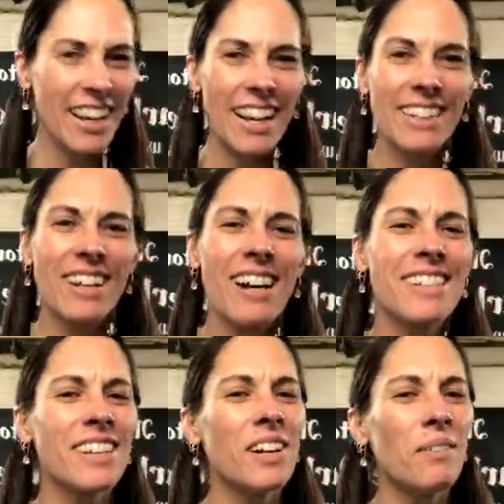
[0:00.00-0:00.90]
it does.
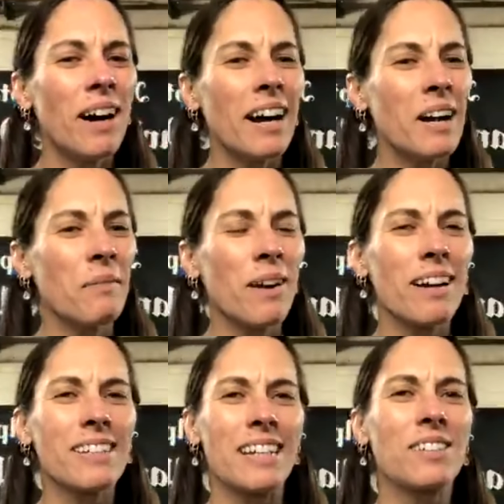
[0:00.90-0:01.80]
You know what? It
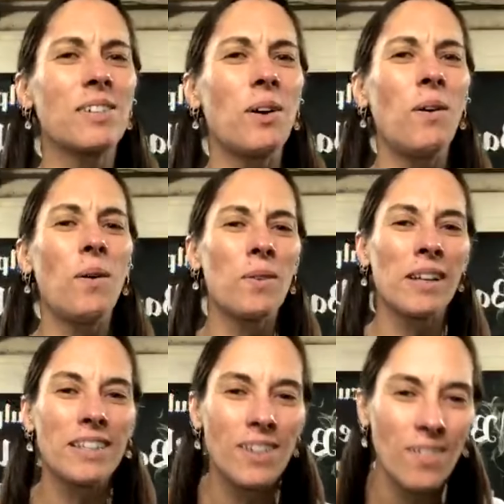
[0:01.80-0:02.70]
works. It's totally